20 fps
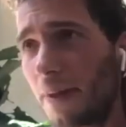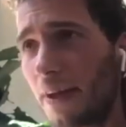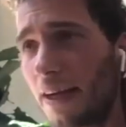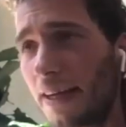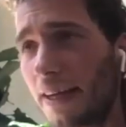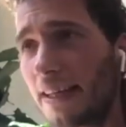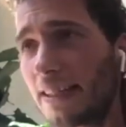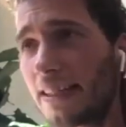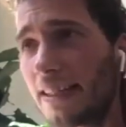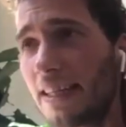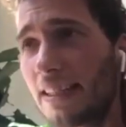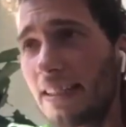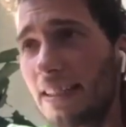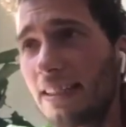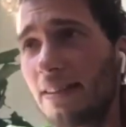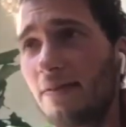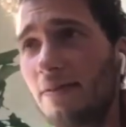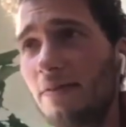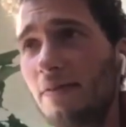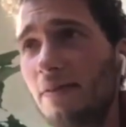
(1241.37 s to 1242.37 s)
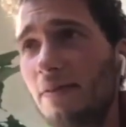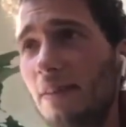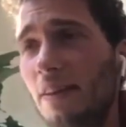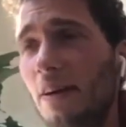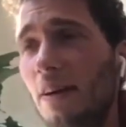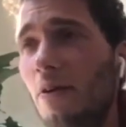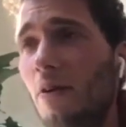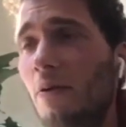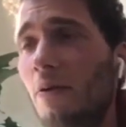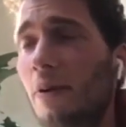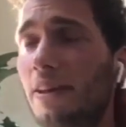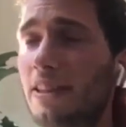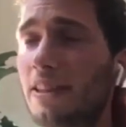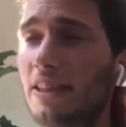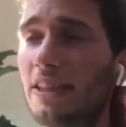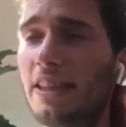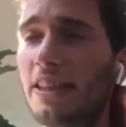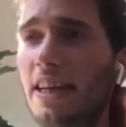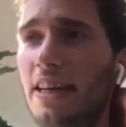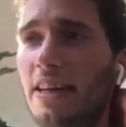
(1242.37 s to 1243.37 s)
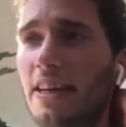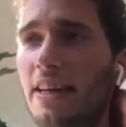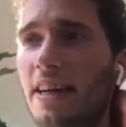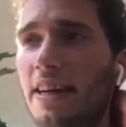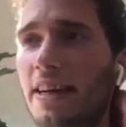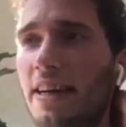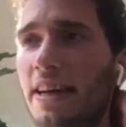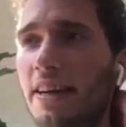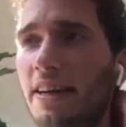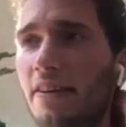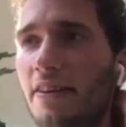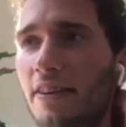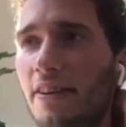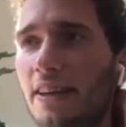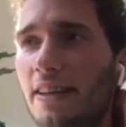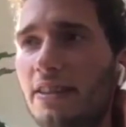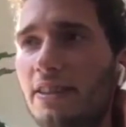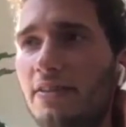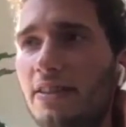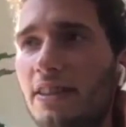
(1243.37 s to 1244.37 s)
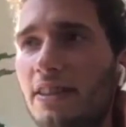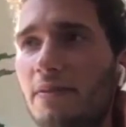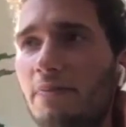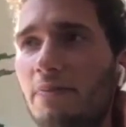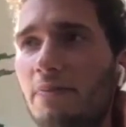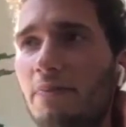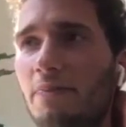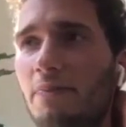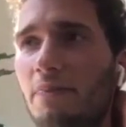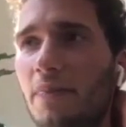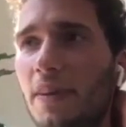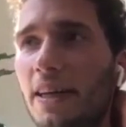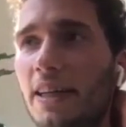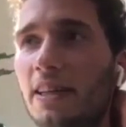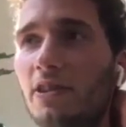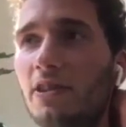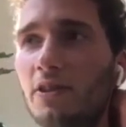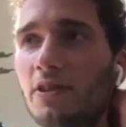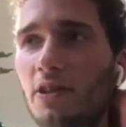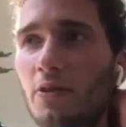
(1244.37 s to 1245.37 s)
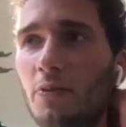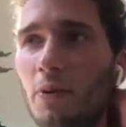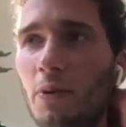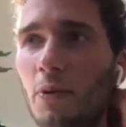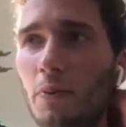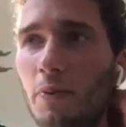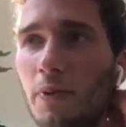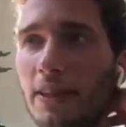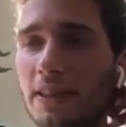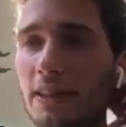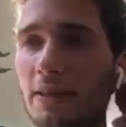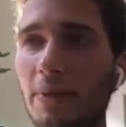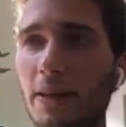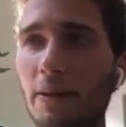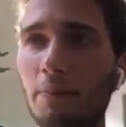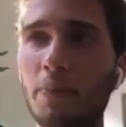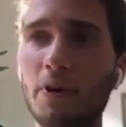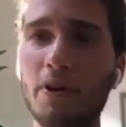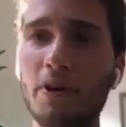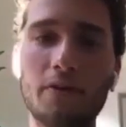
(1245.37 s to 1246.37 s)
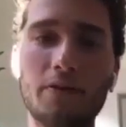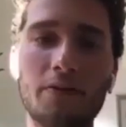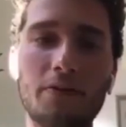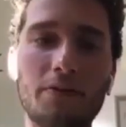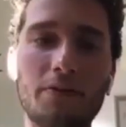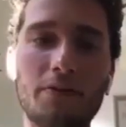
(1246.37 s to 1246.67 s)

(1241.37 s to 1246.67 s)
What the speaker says: I guess that's, or as you said, that relativism is also, well, it's a big part of